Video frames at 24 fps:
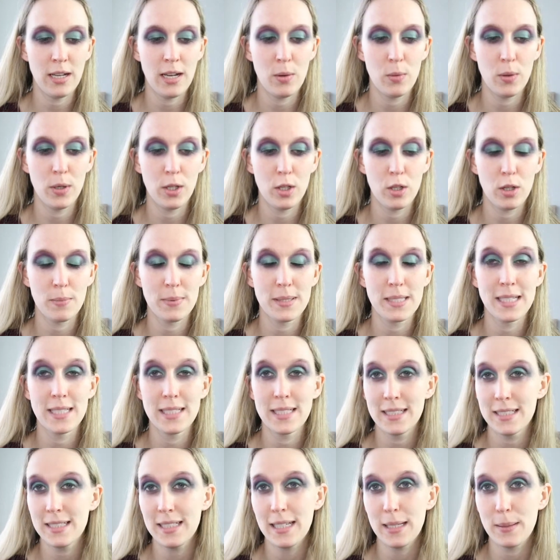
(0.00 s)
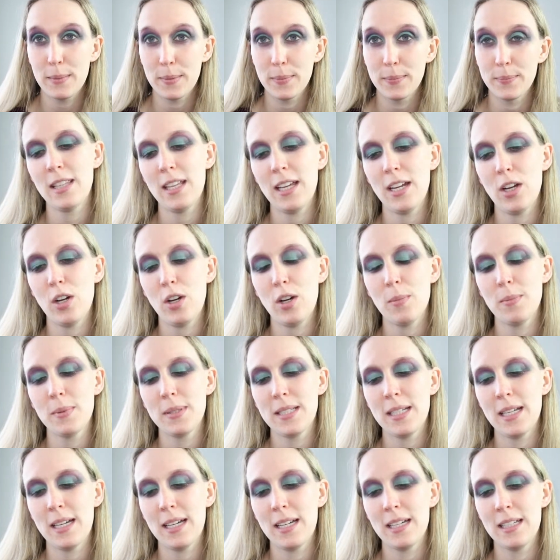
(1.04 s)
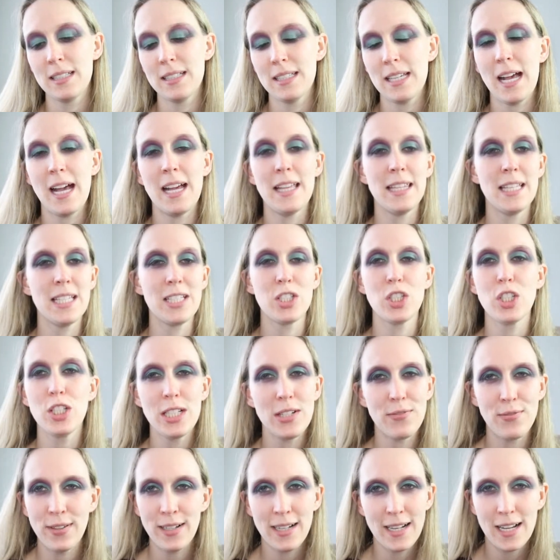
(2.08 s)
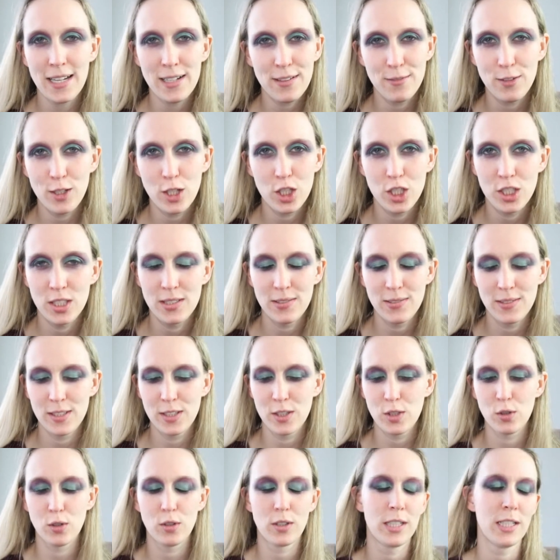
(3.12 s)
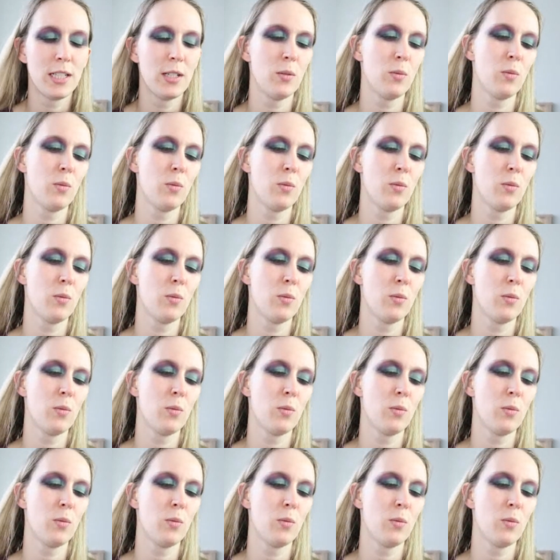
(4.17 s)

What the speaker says: I want to go upstairs to sleep. They go upstairs, and there's two different kind of versions of the story.